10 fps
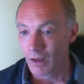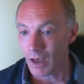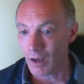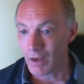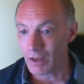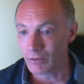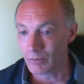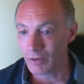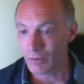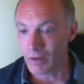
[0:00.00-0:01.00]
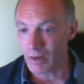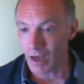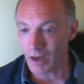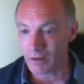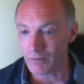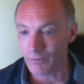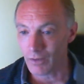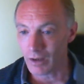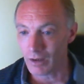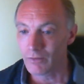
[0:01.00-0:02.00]

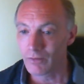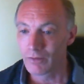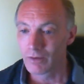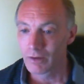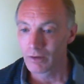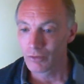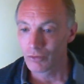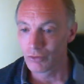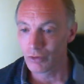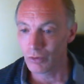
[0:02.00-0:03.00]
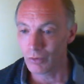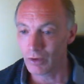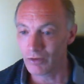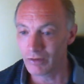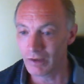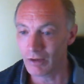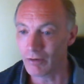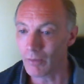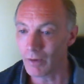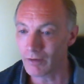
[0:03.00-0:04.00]
LW9520,